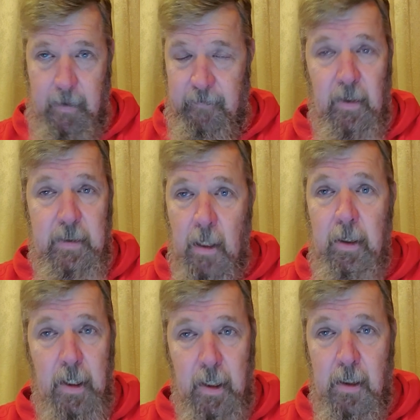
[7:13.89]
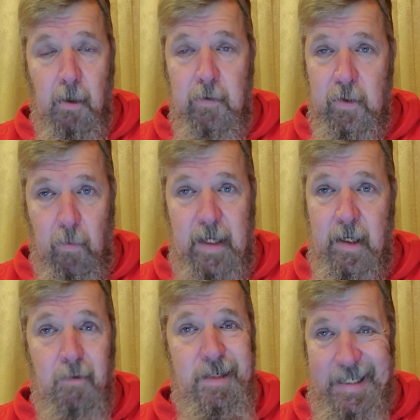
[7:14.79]
If they're telling you to close the
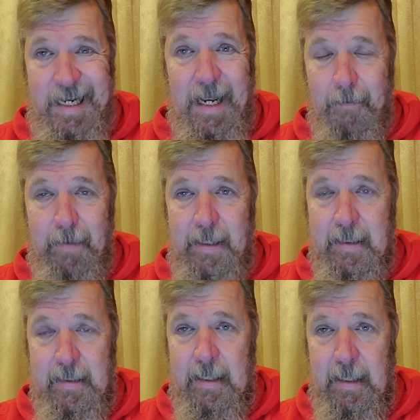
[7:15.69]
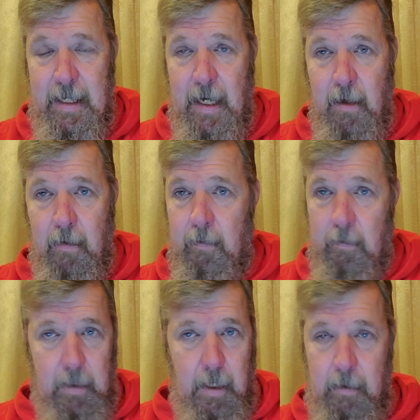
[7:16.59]
windows, yeah, it means it's in the air.
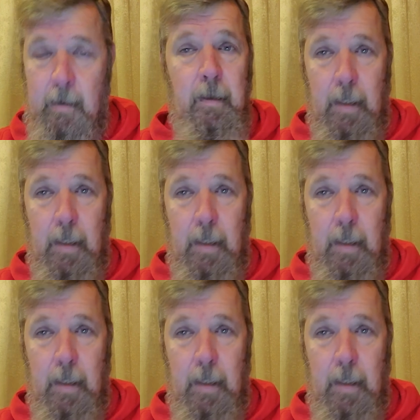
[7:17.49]
Okay.